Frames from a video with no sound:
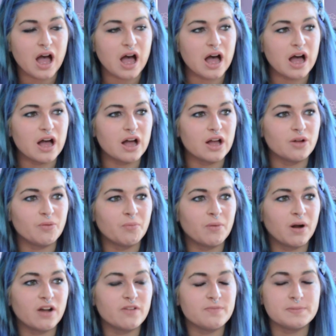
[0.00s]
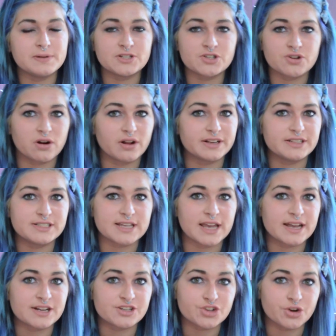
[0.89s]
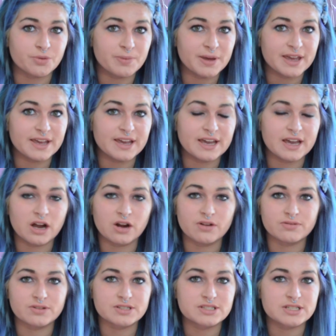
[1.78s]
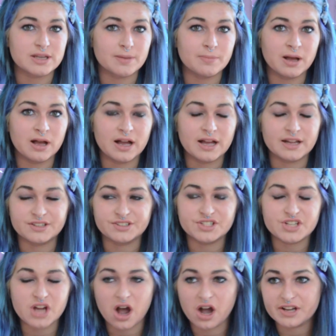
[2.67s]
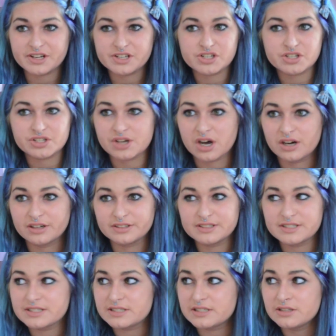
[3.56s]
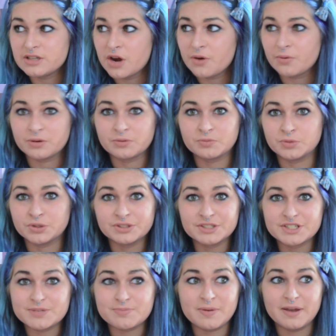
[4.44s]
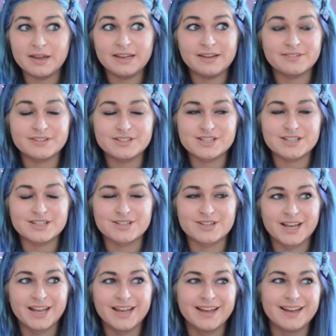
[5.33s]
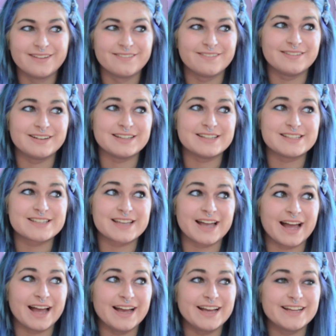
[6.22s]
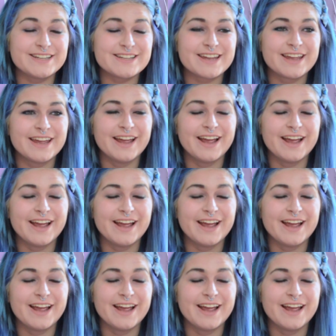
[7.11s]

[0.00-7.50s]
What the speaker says: I've been trying to get a job here over the summer and I just can't, no one wants me, which is really sad.